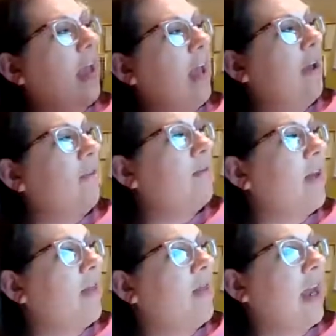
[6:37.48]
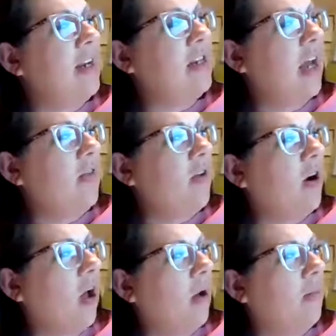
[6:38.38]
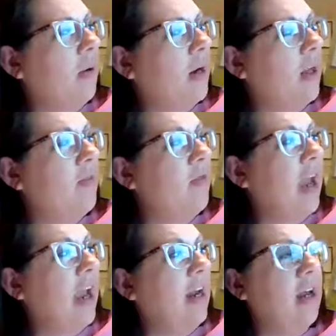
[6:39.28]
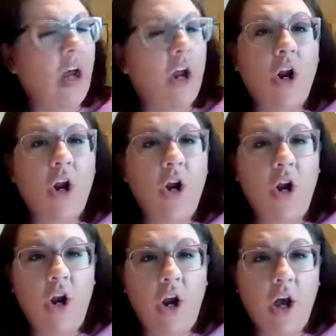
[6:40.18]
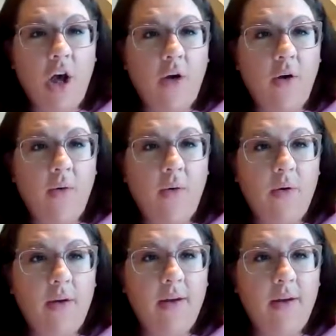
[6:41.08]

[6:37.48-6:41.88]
if they'd done their homework, they'd know